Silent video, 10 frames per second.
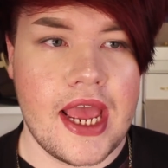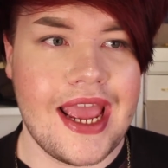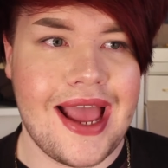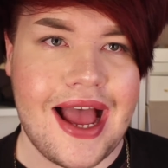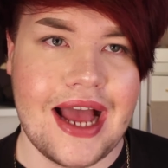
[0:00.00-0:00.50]

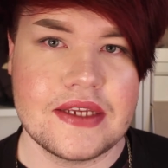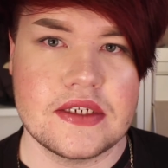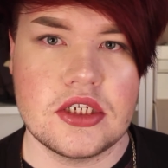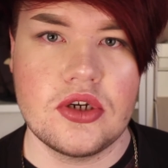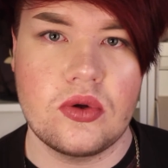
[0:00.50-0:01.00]
It
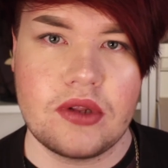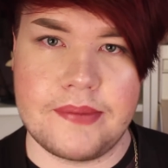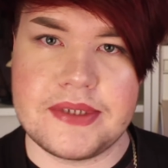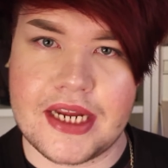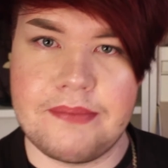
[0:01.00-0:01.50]
has, you know,
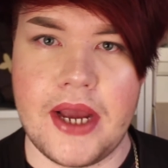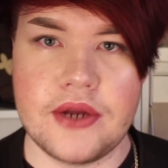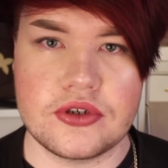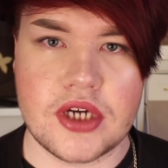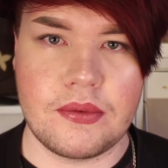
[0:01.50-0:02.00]
lipstick and
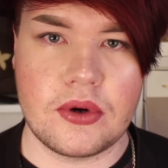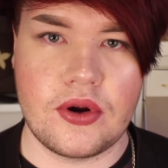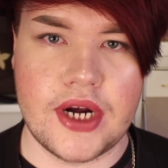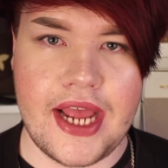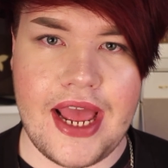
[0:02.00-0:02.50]
powder tower
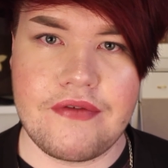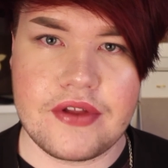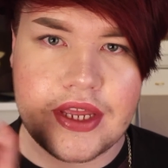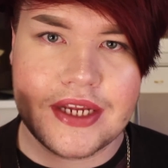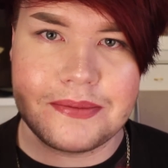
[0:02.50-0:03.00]
on it.
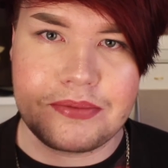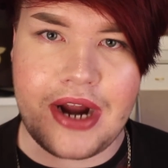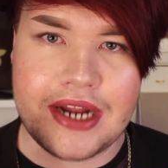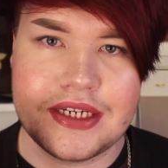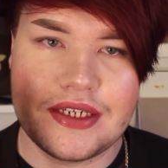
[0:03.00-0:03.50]
Everything is
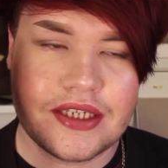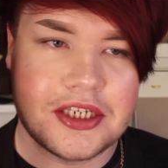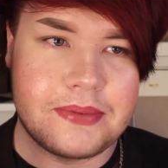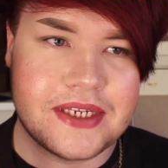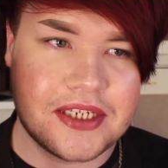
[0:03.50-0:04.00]
branded, it's
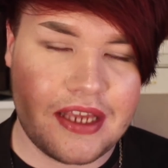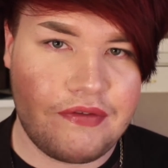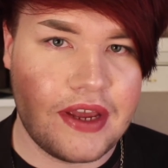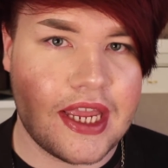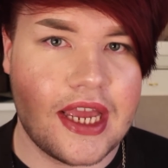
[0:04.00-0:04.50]

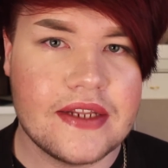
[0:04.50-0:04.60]
specific.